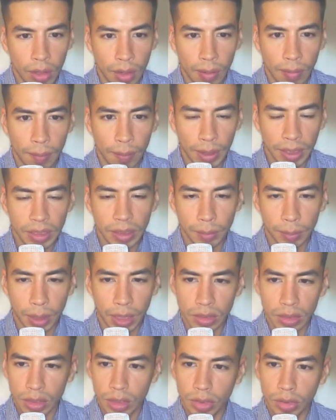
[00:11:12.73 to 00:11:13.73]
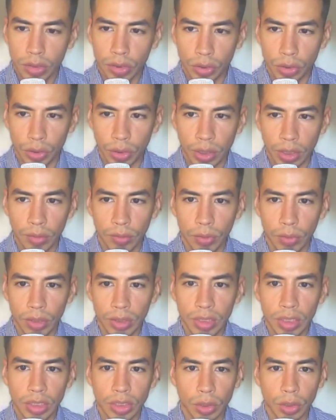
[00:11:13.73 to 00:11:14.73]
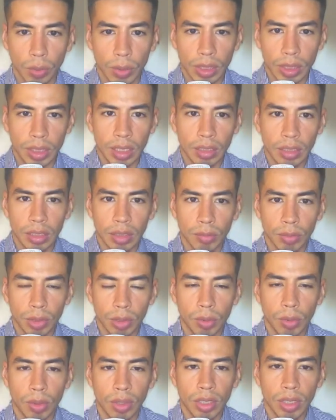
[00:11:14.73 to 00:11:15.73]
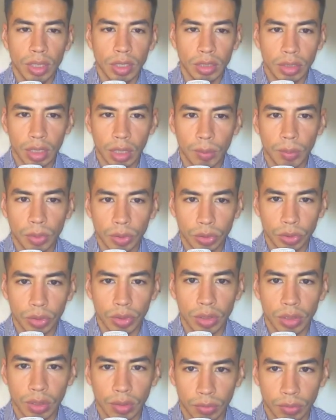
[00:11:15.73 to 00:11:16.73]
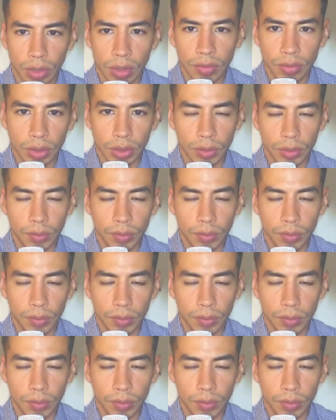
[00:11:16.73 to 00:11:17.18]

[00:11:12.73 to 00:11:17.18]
bank deposits to your invoices so it doesn't record a double source of revenue.